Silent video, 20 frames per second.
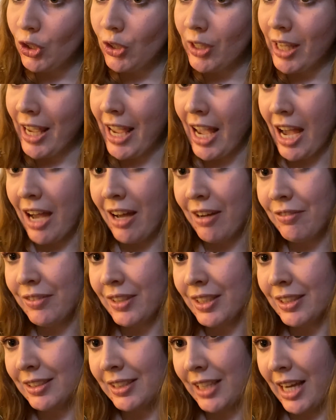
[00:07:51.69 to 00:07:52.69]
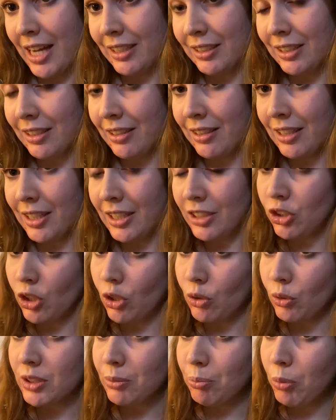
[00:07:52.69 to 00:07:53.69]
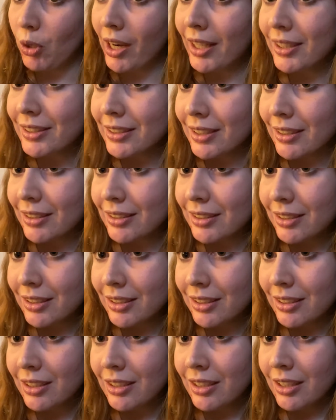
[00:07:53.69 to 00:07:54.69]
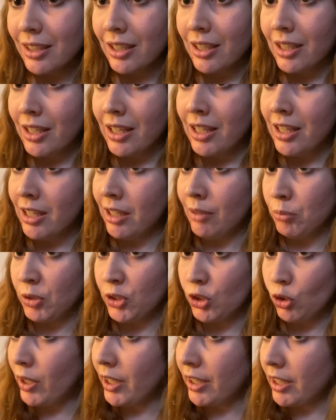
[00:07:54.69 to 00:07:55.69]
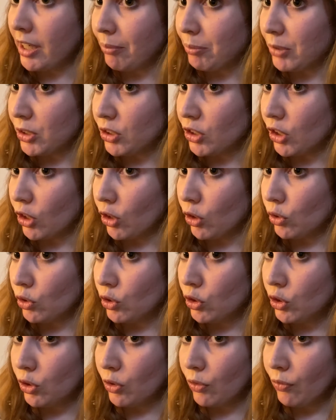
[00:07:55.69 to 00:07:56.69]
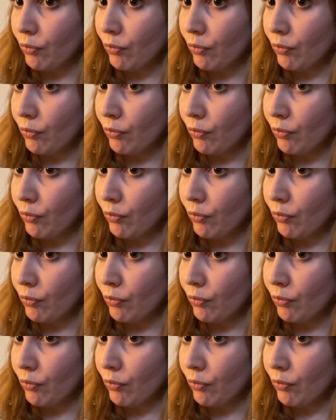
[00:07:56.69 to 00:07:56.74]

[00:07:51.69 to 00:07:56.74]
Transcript: they have an ataxia that's always present in between episodes.